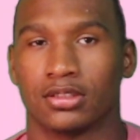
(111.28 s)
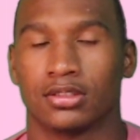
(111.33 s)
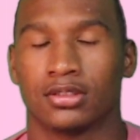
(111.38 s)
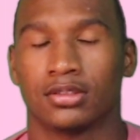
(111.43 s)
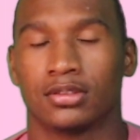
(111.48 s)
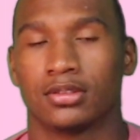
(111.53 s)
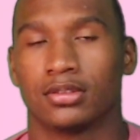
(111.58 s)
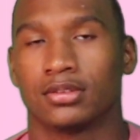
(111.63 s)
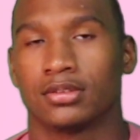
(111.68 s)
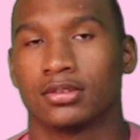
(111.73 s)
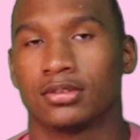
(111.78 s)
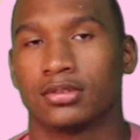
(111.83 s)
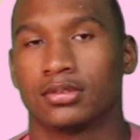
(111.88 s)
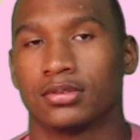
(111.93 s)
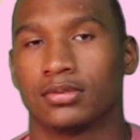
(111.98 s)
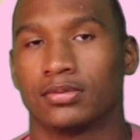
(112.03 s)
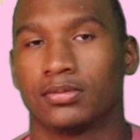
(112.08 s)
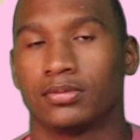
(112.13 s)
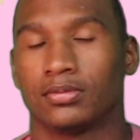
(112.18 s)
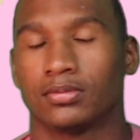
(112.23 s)

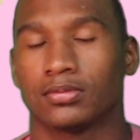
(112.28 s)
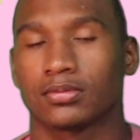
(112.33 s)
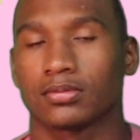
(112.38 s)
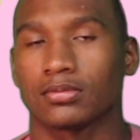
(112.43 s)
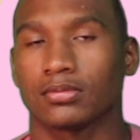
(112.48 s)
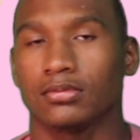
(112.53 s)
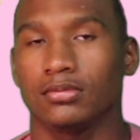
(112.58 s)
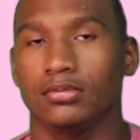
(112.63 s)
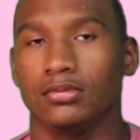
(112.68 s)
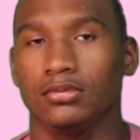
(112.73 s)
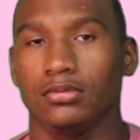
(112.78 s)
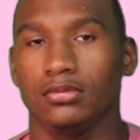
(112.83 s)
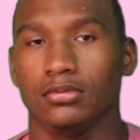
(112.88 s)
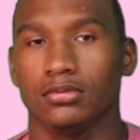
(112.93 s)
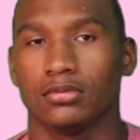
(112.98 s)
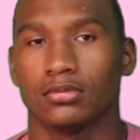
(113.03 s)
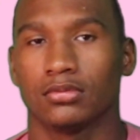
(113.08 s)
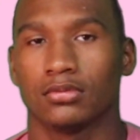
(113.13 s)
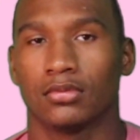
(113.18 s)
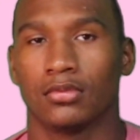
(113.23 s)

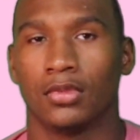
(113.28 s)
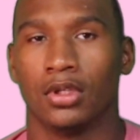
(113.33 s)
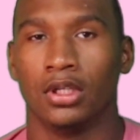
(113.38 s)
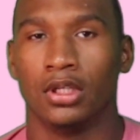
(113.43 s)
[no speech]